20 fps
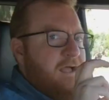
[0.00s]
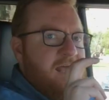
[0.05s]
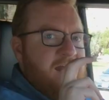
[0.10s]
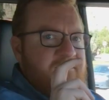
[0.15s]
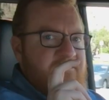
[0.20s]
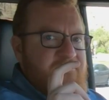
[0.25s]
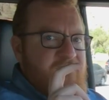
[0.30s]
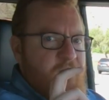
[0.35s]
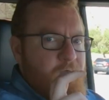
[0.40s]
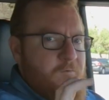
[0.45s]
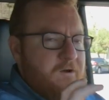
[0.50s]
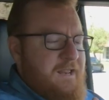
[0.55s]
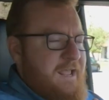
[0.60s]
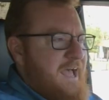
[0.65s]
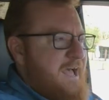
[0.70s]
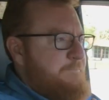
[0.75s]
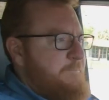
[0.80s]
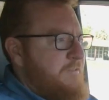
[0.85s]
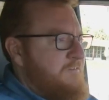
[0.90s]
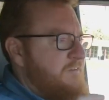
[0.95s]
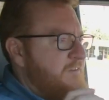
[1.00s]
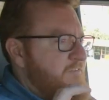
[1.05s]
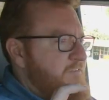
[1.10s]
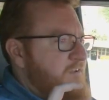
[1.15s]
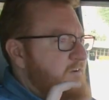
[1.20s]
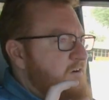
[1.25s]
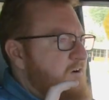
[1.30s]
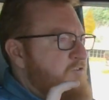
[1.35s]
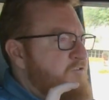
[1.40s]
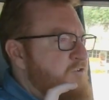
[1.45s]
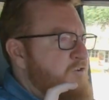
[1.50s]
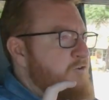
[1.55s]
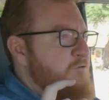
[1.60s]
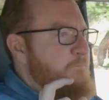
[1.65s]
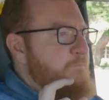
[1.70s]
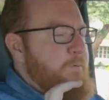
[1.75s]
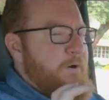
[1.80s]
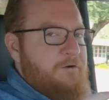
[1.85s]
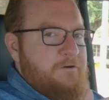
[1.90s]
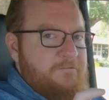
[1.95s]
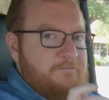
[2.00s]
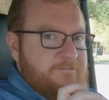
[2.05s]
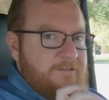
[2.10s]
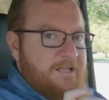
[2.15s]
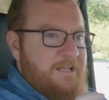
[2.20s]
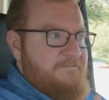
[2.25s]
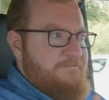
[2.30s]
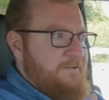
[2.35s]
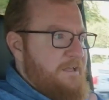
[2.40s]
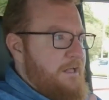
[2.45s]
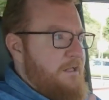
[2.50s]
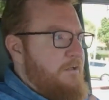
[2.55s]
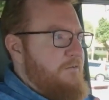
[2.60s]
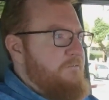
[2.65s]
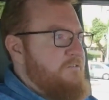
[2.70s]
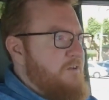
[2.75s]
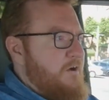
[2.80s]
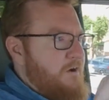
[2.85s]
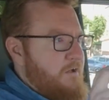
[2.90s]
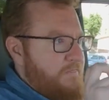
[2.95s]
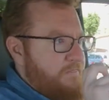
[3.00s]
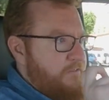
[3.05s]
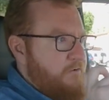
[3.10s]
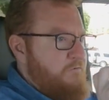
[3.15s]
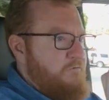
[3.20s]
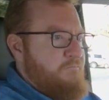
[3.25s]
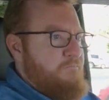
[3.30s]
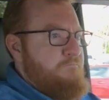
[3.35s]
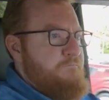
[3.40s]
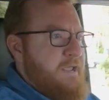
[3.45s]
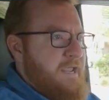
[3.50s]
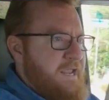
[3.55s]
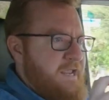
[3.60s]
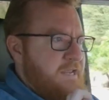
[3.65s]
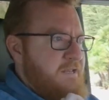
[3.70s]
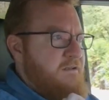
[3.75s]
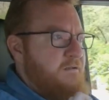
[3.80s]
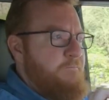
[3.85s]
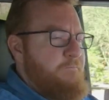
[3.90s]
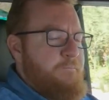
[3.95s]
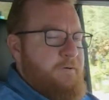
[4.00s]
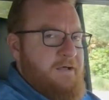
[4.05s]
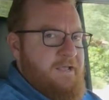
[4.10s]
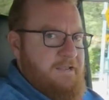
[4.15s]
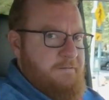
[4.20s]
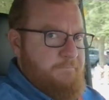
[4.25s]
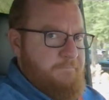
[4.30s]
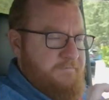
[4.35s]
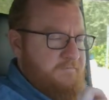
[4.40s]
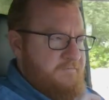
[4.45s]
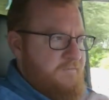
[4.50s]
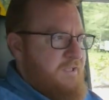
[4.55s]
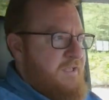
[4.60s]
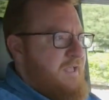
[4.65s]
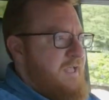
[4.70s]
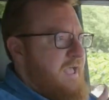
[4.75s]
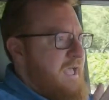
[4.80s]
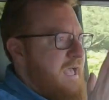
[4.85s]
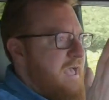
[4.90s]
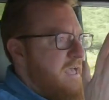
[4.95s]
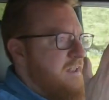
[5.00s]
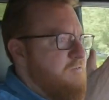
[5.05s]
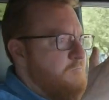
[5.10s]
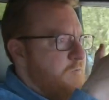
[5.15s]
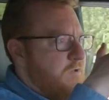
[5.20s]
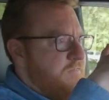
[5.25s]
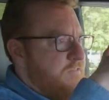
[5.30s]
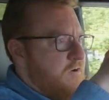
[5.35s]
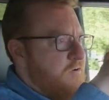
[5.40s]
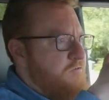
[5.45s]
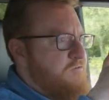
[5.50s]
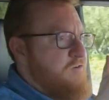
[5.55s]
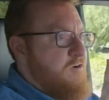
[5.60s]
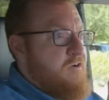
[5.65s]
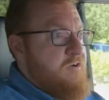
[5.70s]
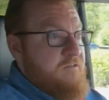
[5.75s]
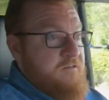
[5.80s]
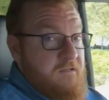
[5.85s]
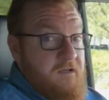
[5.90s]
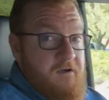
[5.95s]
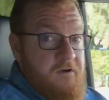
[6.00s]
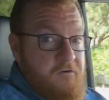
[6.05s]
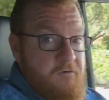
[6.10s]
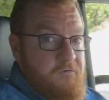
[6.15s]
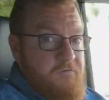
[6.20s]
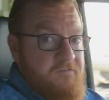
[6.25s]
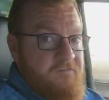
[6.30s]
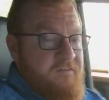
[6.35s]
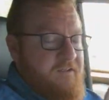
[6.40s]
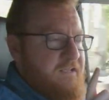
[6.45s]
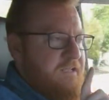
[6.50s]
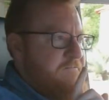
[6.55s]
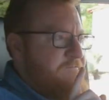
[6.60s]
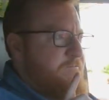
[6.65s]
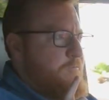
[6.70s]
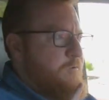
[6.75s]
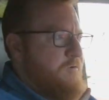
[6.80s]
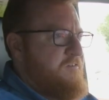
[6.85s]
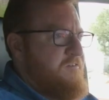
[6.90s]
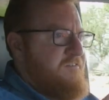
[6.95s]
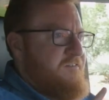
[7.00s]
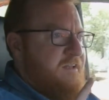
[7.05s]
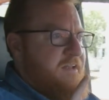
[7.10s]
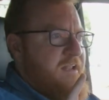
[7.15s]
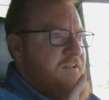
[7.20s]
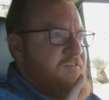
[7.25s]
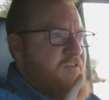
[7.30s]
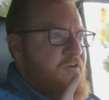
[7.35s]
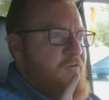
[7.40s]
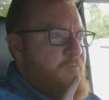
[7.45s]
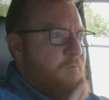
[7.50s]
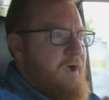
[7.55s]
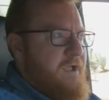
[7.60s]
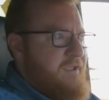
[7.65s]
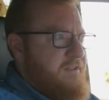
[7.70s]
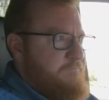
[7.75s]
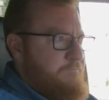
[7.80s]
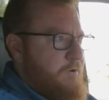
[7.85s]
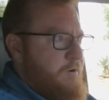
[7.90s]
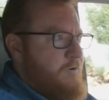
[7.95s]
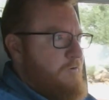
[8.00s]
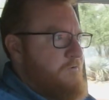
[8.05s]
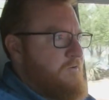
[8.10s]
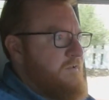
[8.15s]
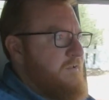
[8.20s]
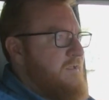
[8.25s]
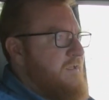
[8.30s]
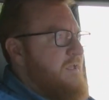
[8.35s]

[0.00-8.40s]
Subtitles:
And so what happens is there are 2 butterfly valves on those main pipes, and when those are closed, it forces it into quiet mode,